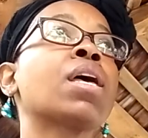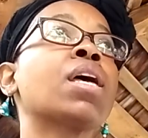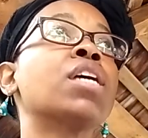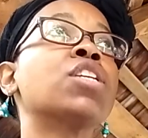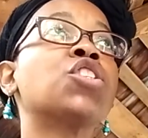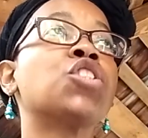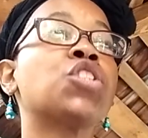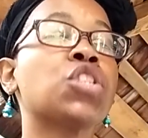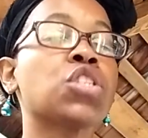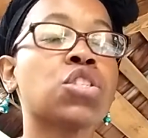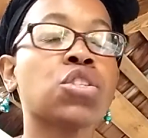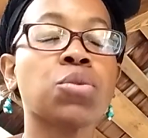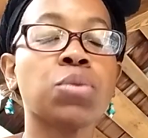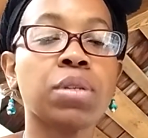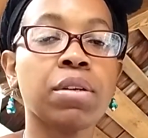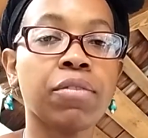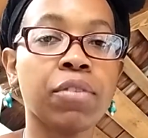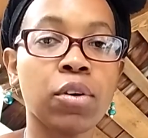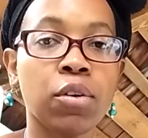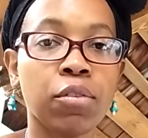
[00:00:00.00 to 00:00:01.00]
It's just too
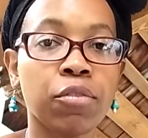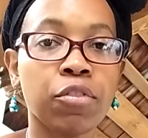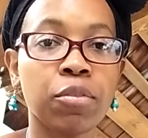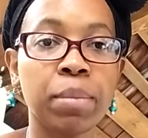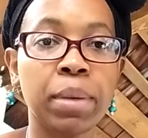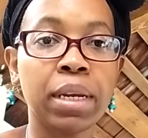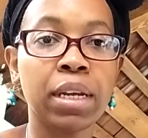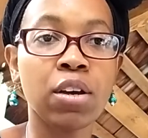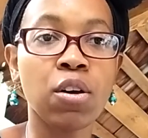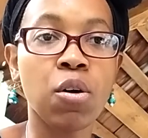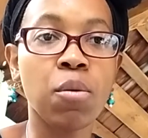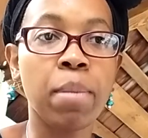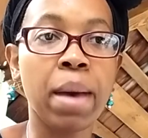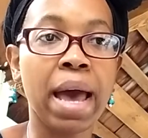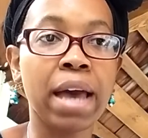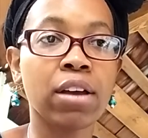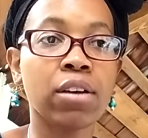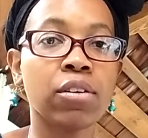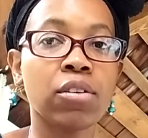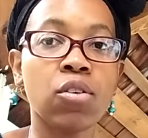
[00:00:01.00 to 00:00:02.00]
difficult for me to go
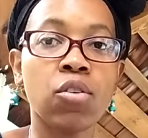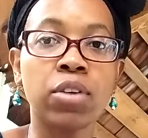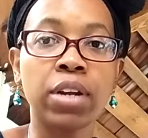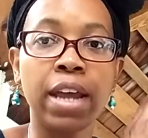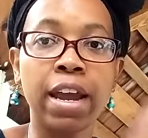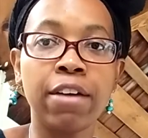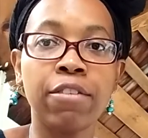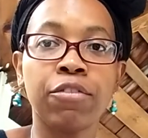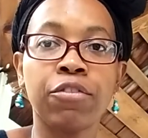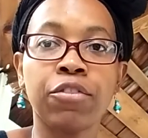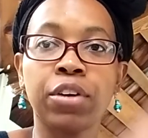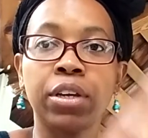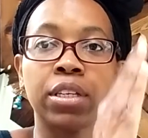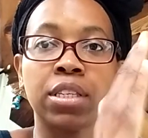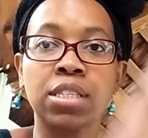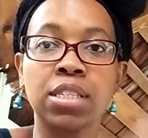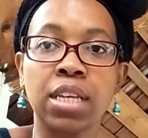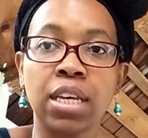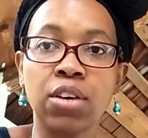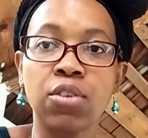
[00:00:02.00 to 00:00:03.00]
back on every
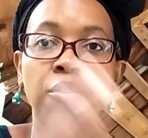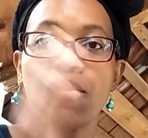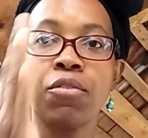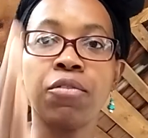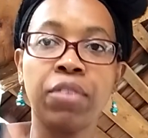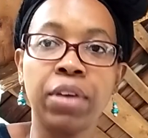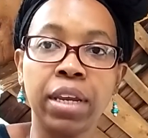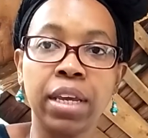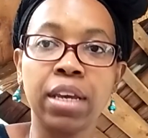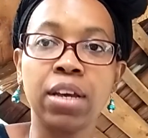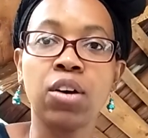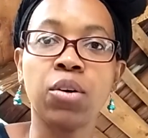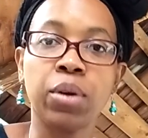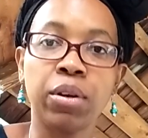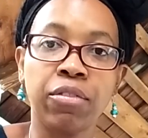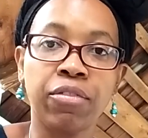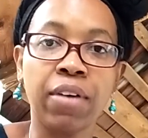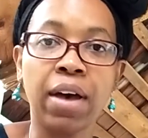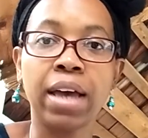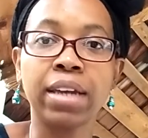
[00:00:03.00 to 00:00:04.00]
single video
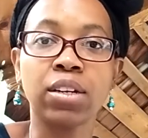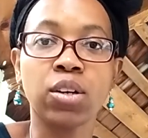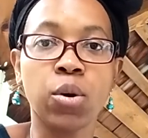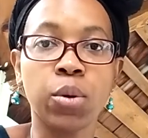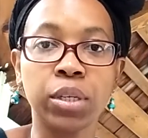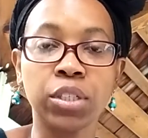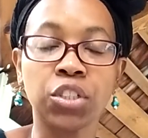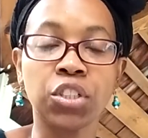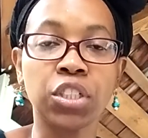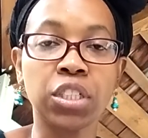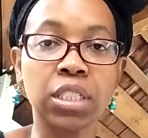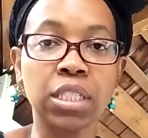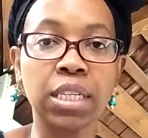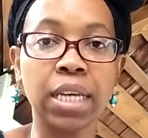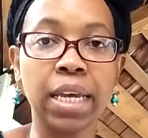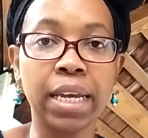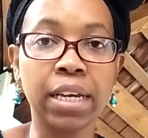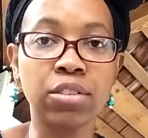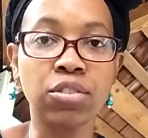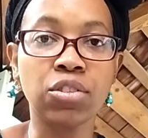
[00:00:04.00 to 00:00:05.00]
and find a question to
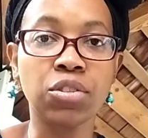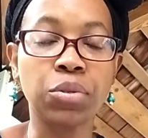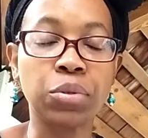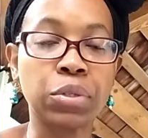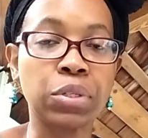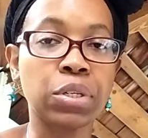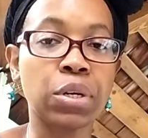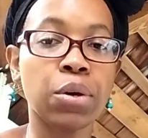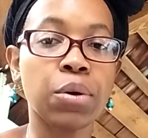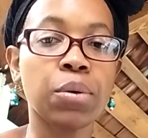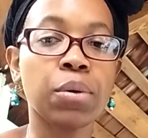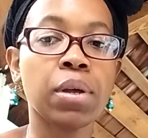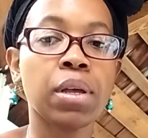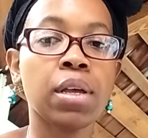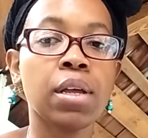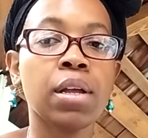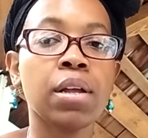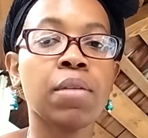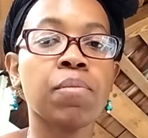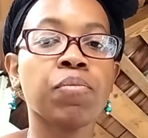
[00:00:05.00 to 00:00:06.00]
answer. So
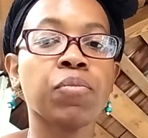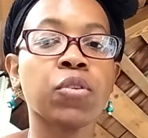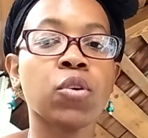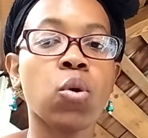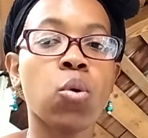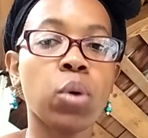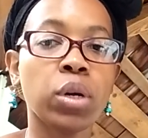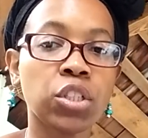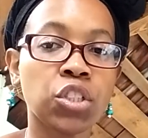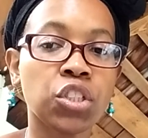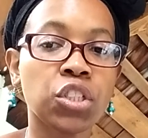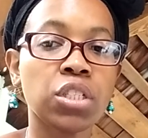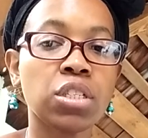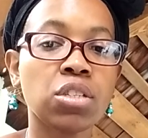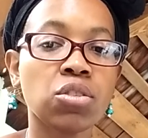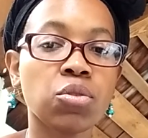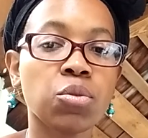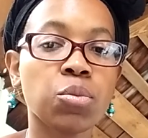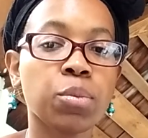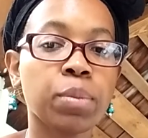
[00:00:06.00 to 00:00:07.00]

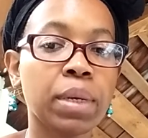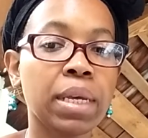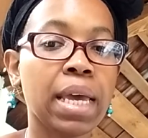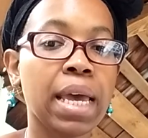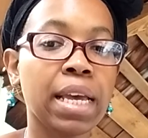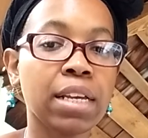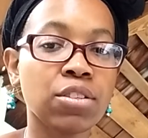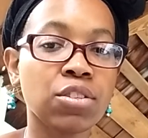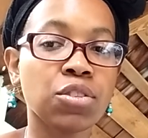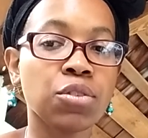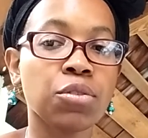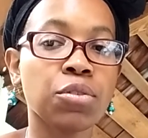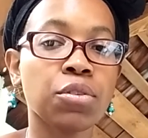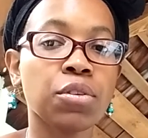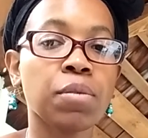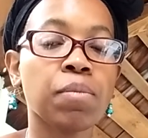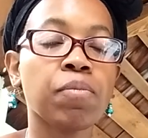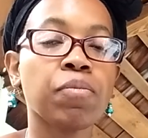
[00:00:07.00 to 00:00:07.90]
questions are be answered